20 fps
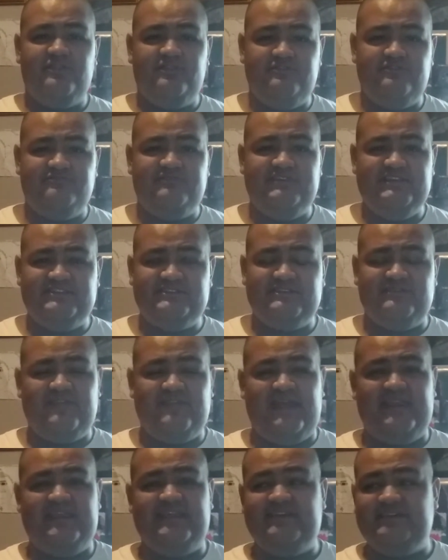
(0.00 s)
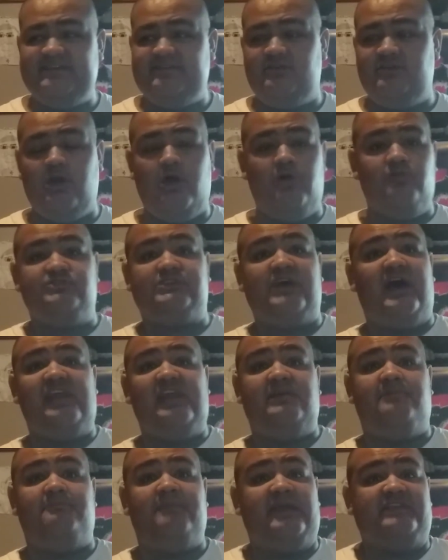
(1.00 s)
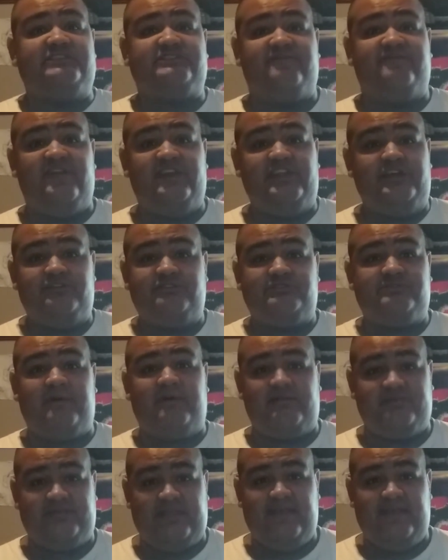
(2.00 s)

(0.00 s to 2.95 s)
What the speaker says: the reason that he goes on and makes videos about